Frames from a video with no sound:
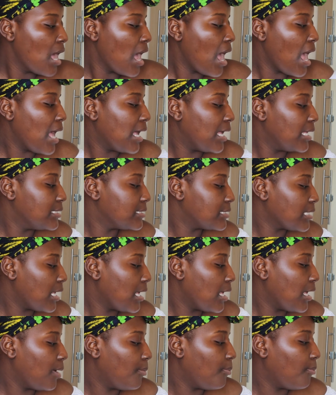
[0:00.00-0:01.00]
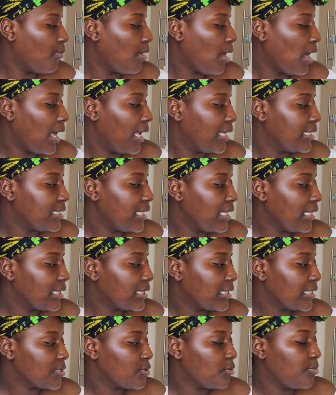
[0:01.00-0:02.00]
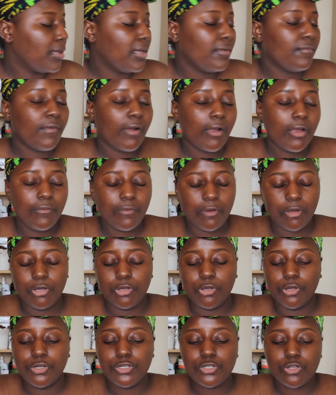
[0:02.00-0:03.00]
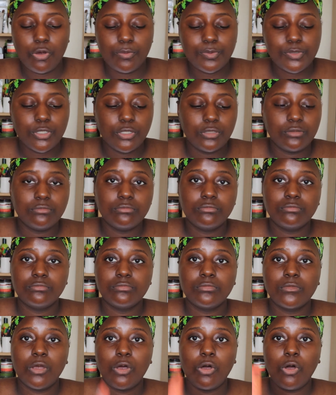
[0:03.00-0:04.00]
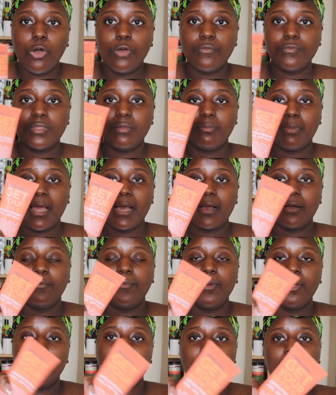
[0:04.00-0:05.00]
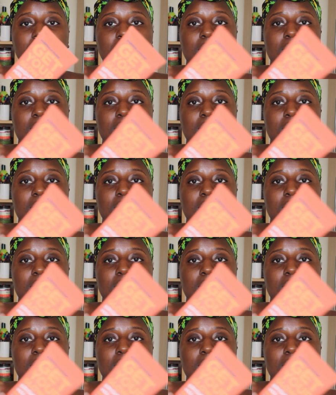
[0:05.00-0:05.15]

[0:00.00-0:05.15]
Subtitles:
And I think this would be a very, very good option over the black peel off